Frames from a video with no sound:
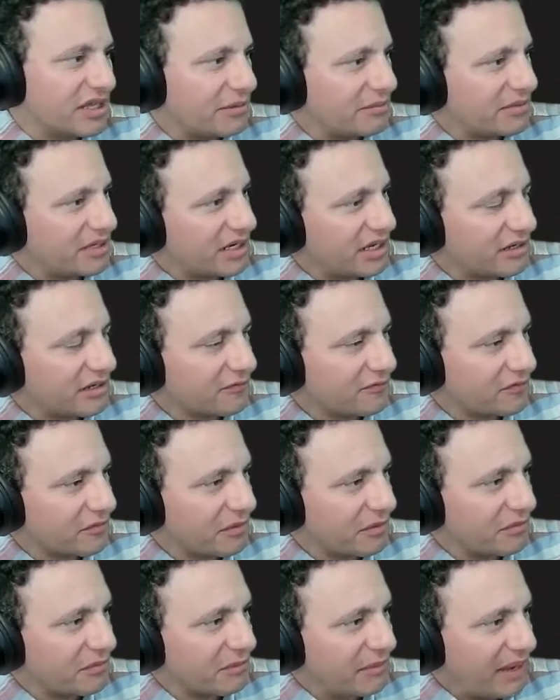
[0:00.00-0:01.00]
I mean, I don't know if you
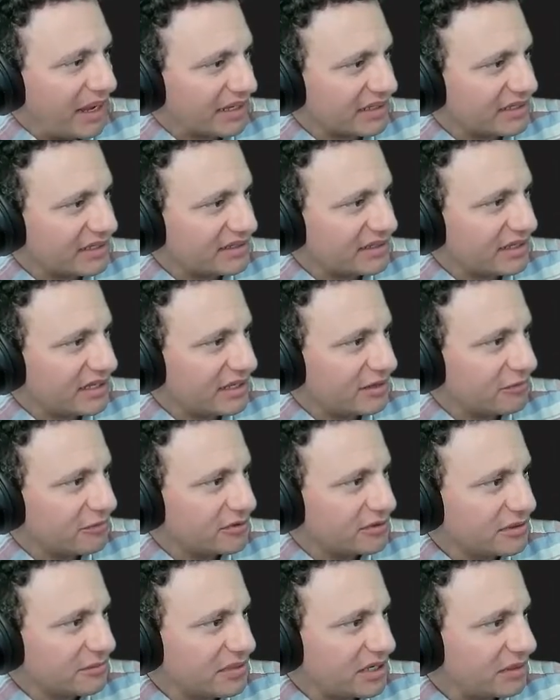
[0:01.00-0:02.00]
remember back in the day
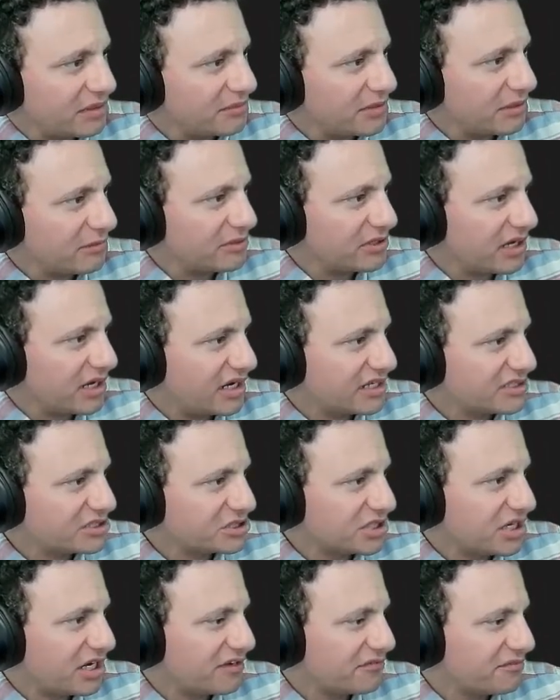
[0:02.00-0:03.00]
with the BMW
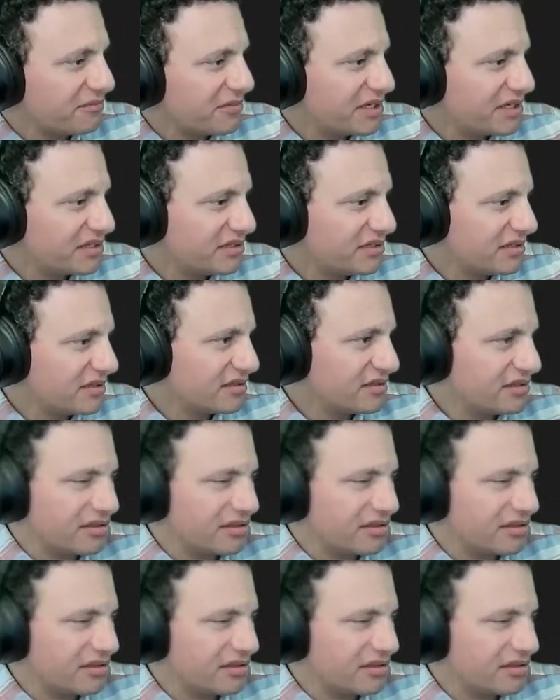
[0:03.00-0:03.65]
iDrive, but the,